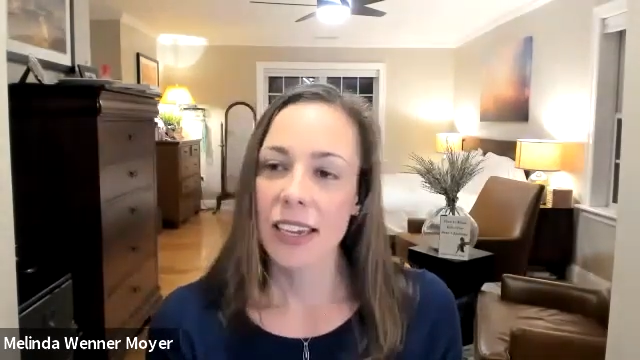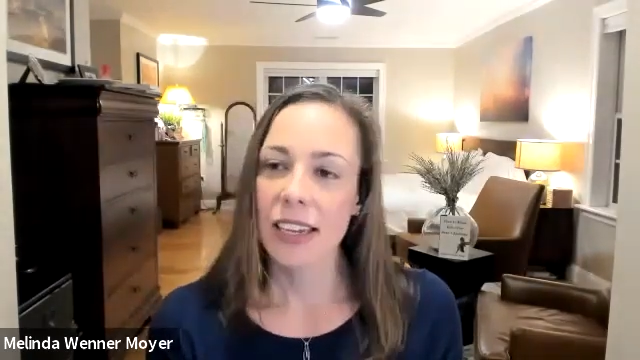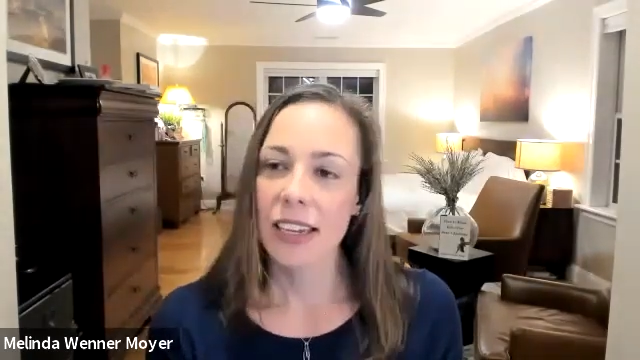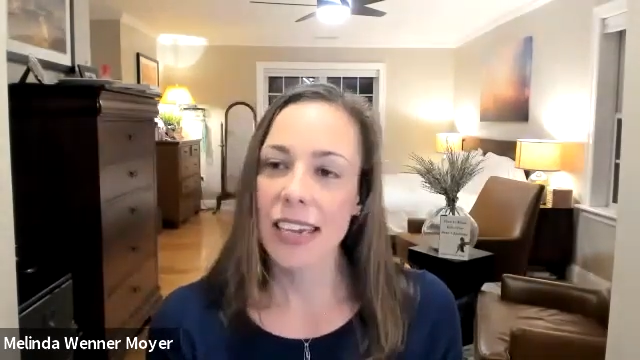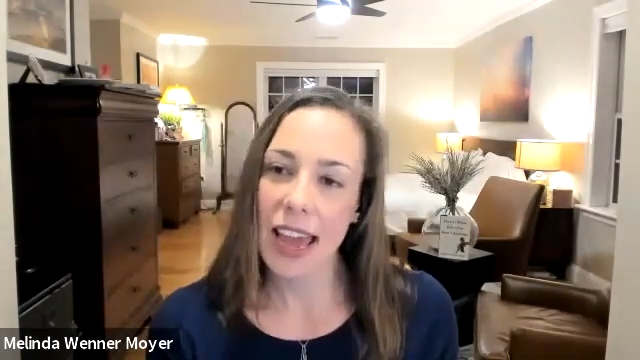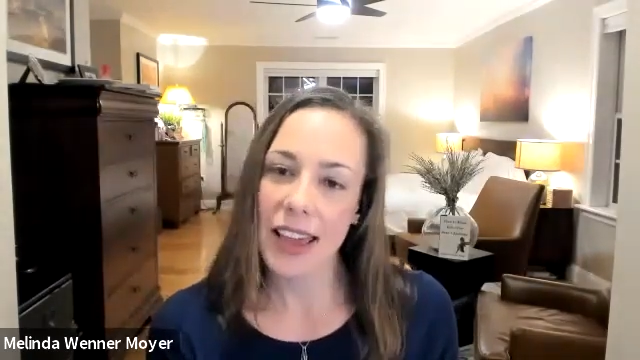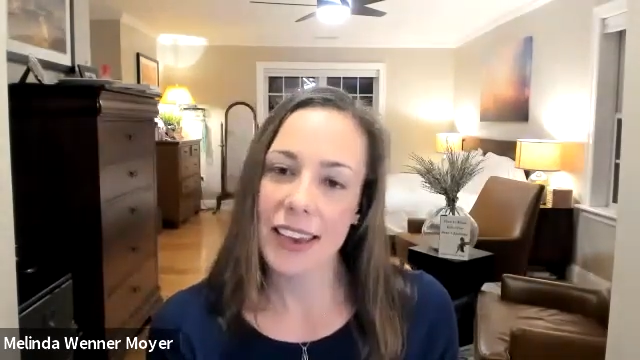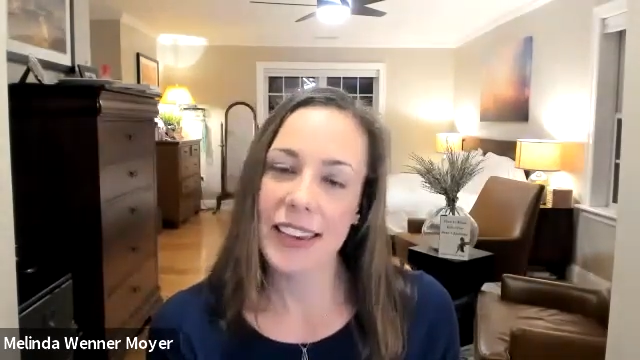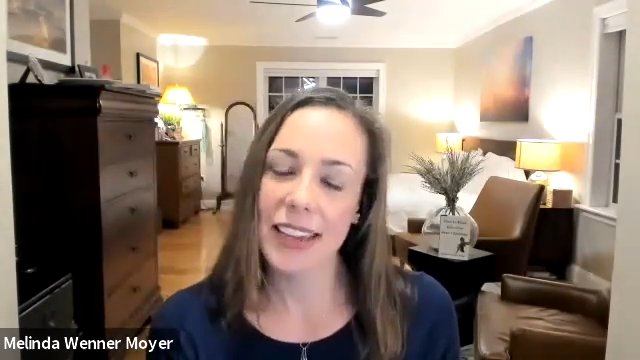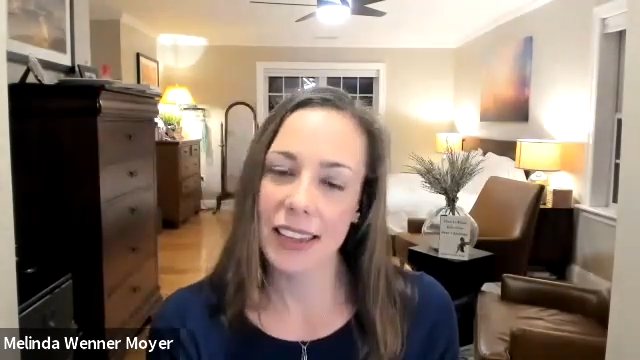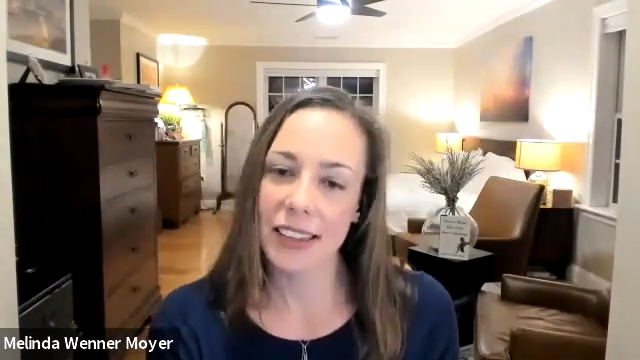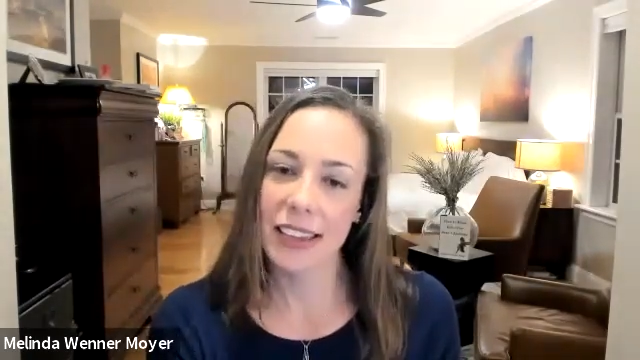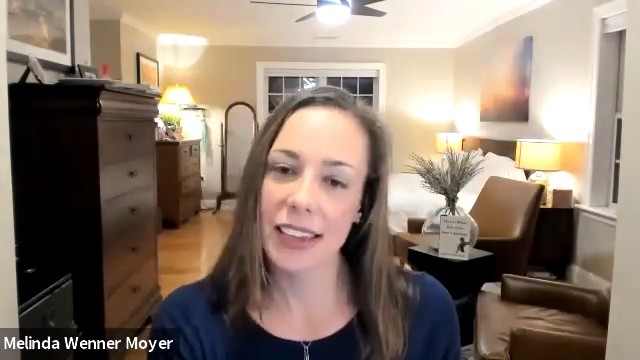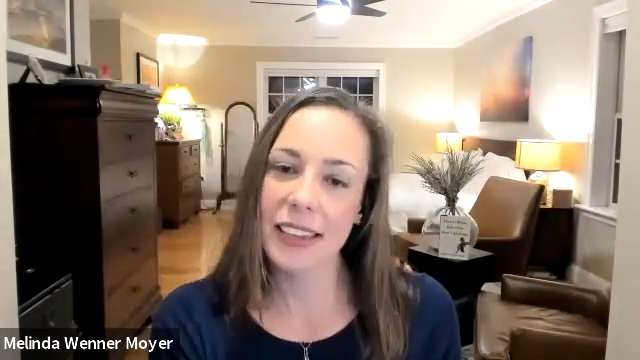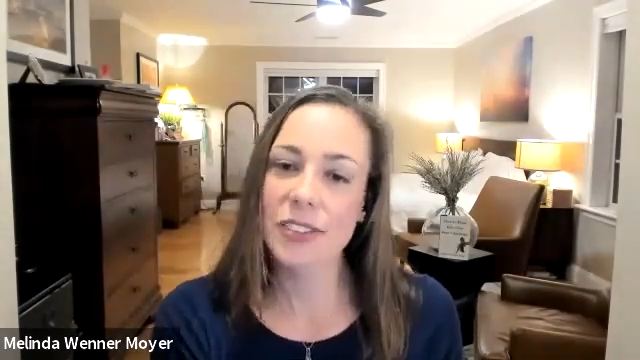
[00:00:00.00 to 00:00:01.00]
can
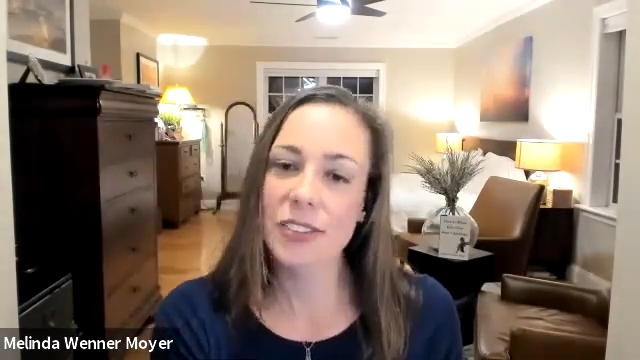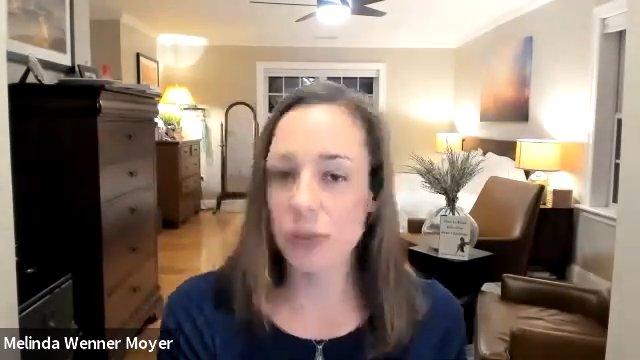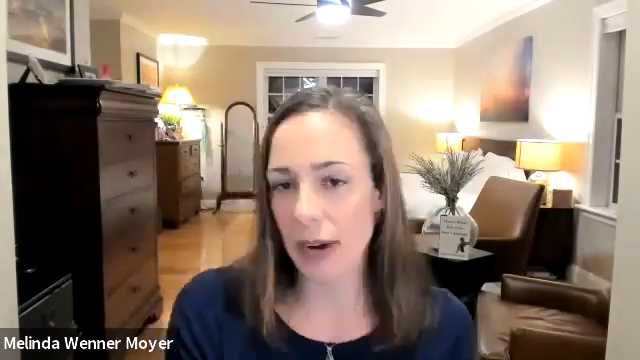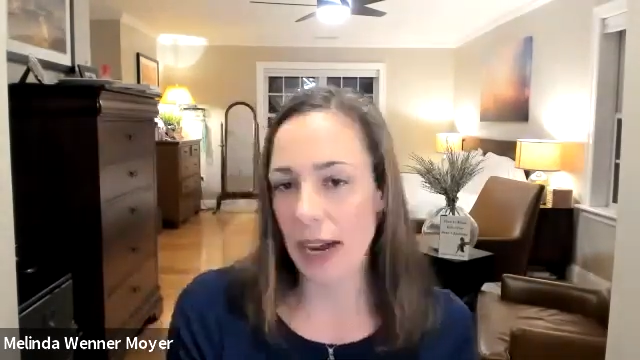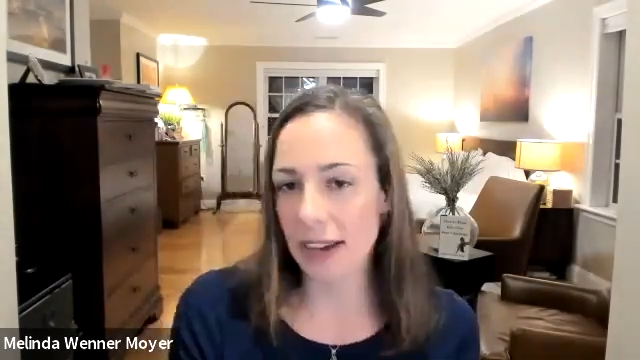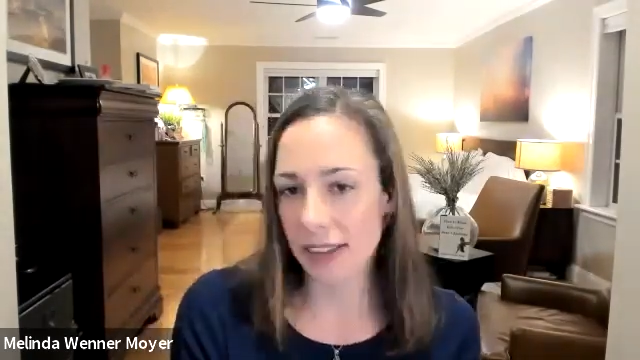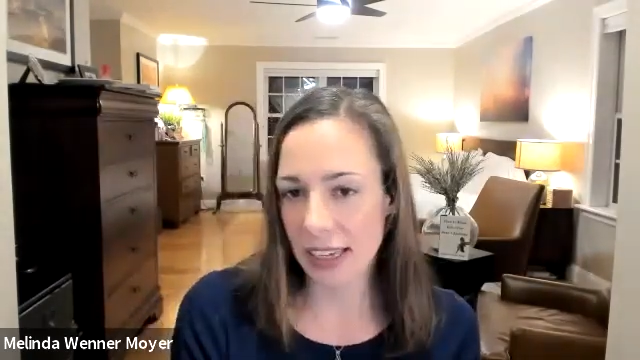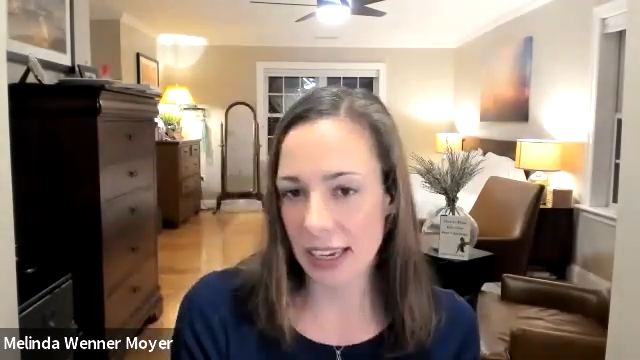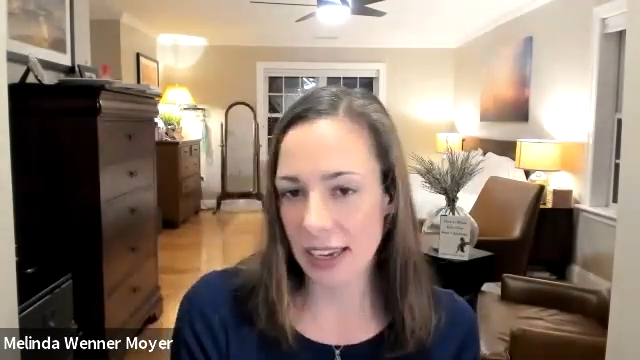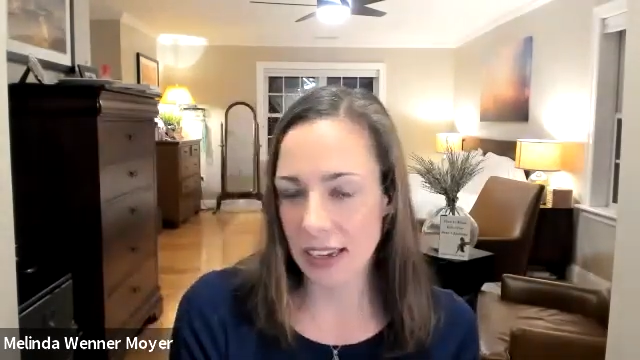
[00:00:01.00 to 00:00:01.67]
indirectly,